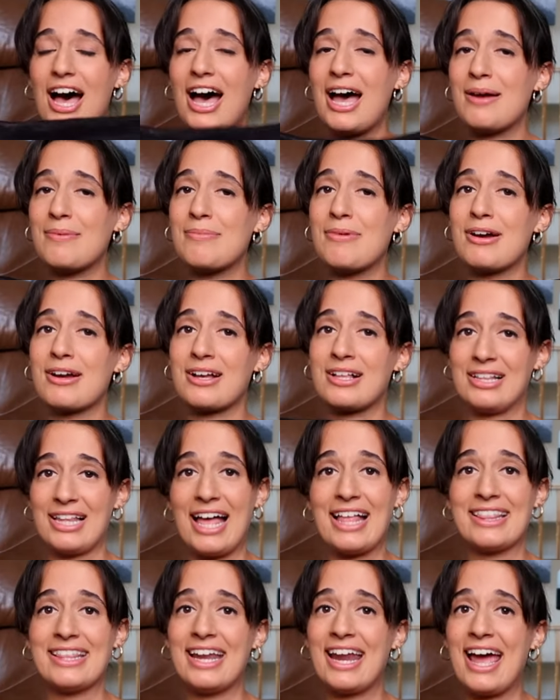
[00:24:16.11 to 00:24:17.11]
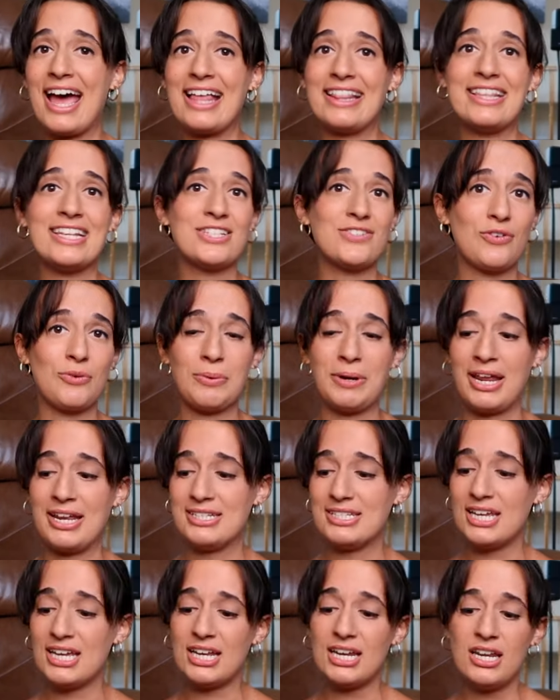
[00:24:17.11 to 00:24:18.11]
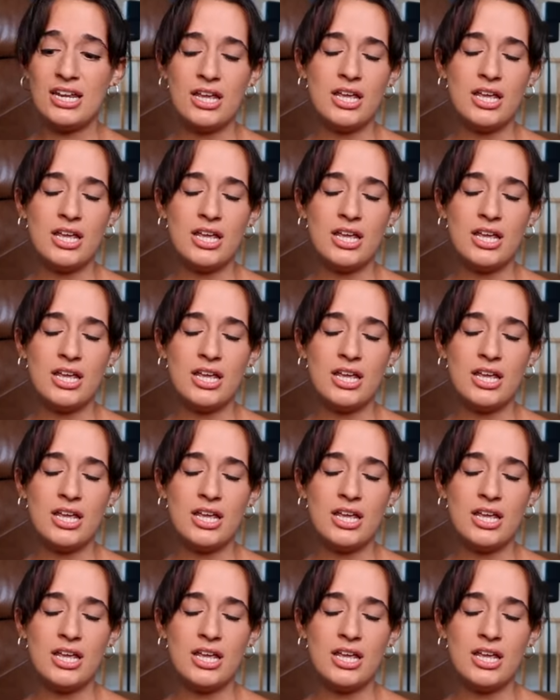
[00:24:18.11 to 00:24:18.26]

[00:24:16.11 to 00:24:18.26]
I'm glad that I had this for when I did.